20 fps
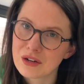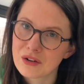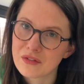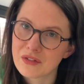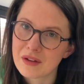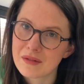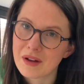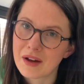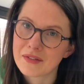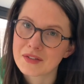of
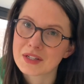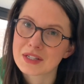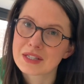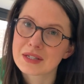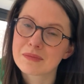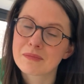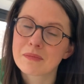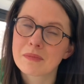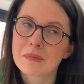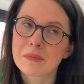then having to
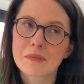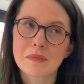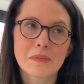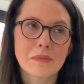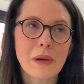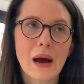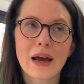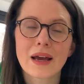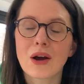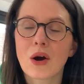
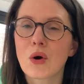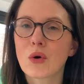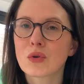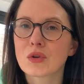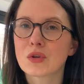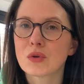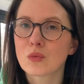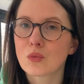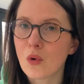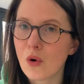buy a whole
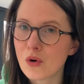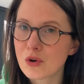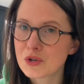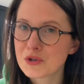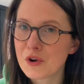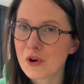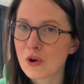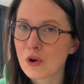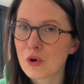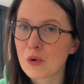new
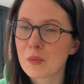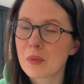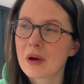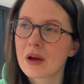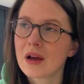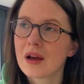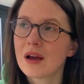wardrobe,